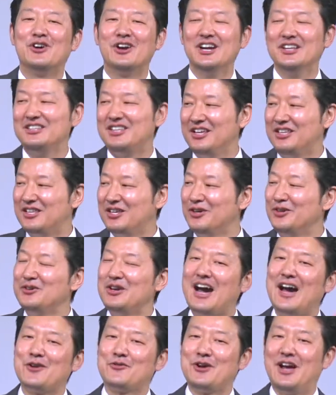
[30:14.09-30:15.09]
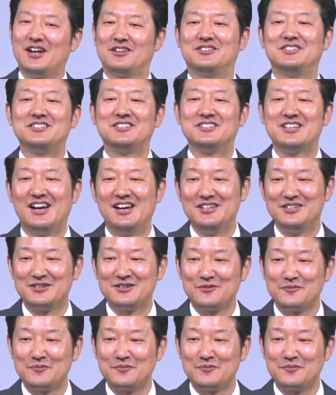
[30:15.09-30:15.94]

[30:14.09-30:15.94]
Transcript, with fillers: and they tell you how to exercise,